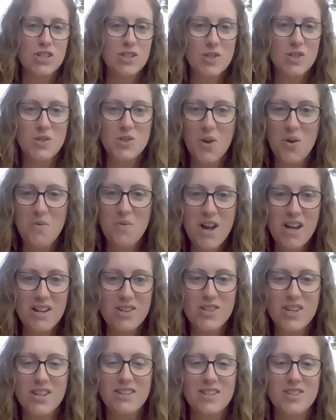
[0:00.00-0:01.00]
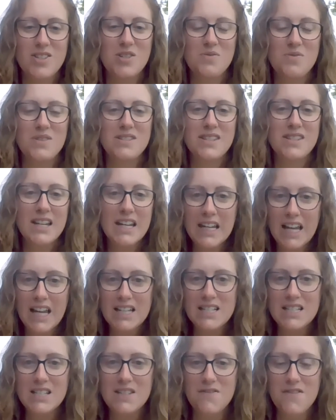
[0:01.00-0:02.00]
Jesus so much that she was sitting
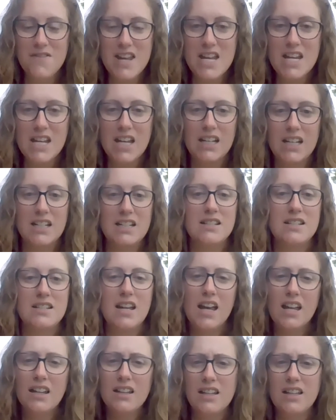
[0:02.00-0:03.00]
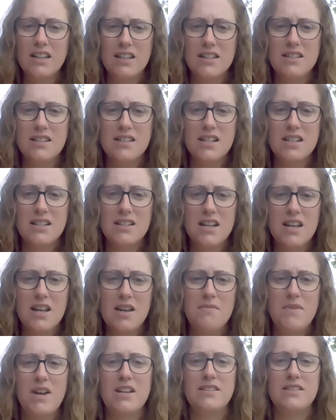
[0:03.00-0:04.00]
at his feet and intently listening to
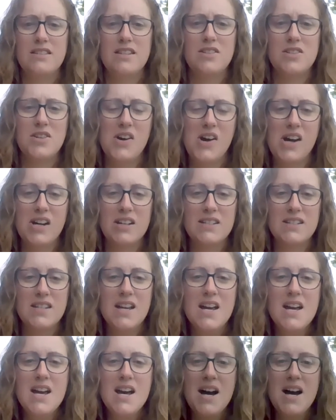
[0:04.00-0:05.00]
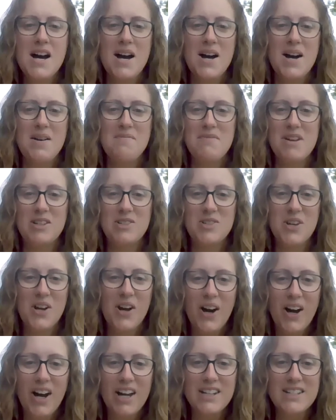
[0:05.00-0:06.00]
him as he talked and
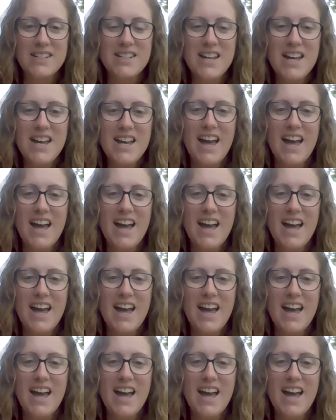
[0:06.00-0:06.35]
taught.